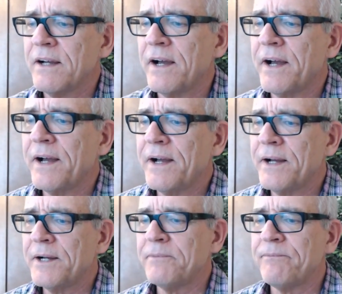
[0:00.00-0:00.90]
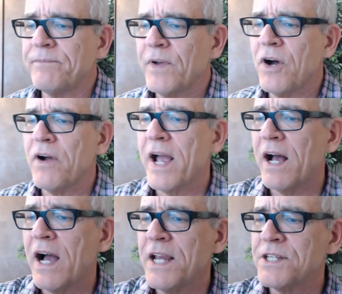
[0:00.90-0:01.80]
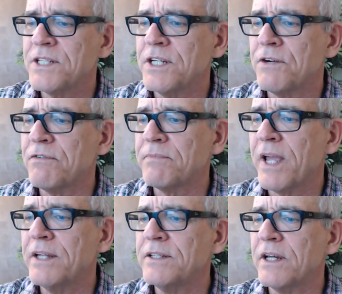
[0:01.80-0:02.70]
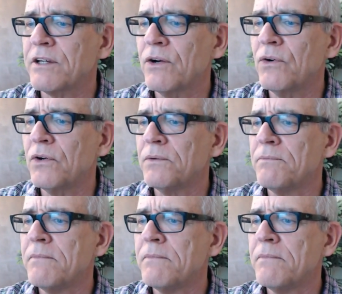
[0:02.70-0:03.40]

Um, oh, I see. You're from Kenya. Cool.